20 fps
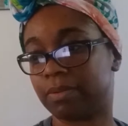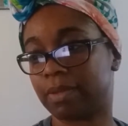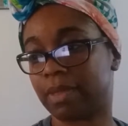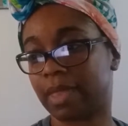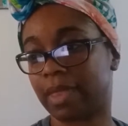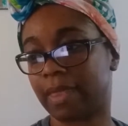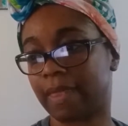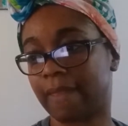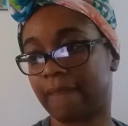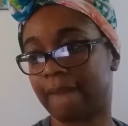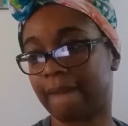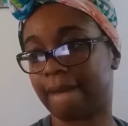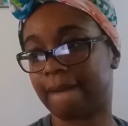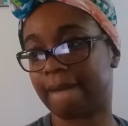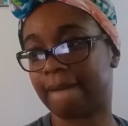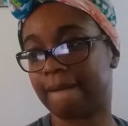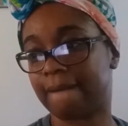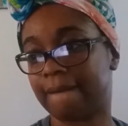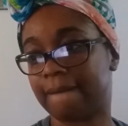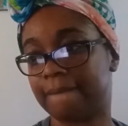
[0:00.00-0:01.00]

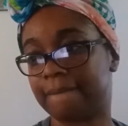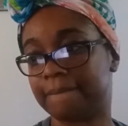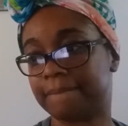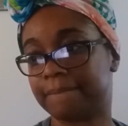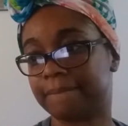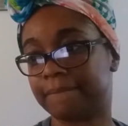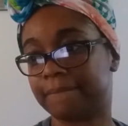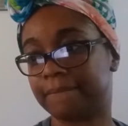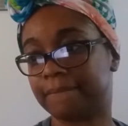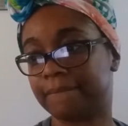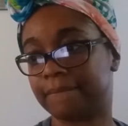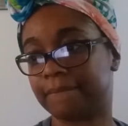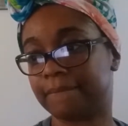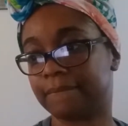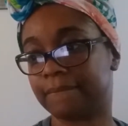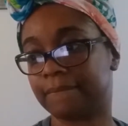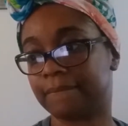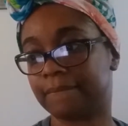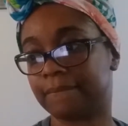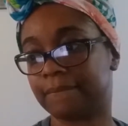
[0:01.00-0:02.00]

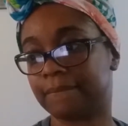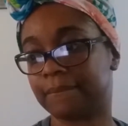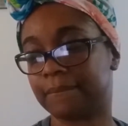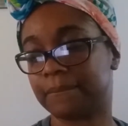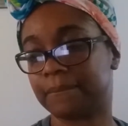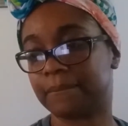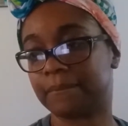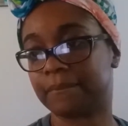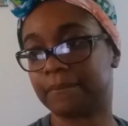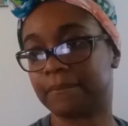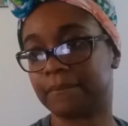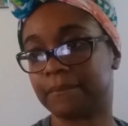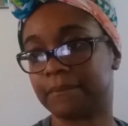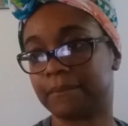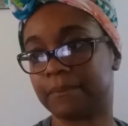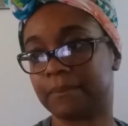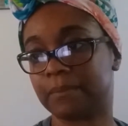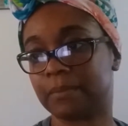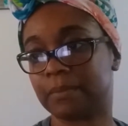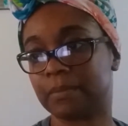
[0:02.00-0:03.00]

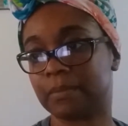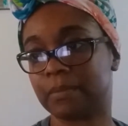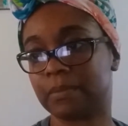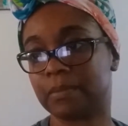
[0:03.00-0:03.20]
No one is speaking in this clip.